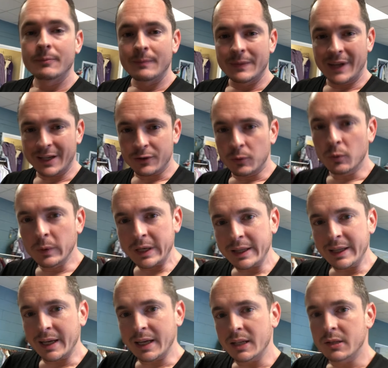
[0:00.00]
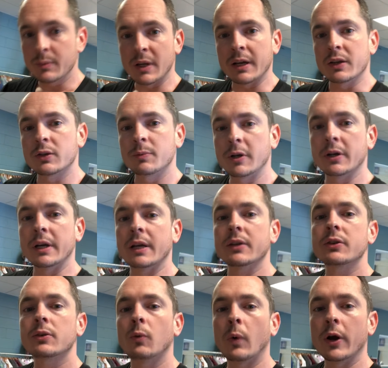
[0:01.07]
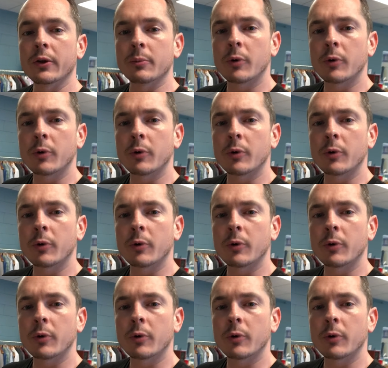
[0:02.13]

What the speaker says: that's a really intimate experience where the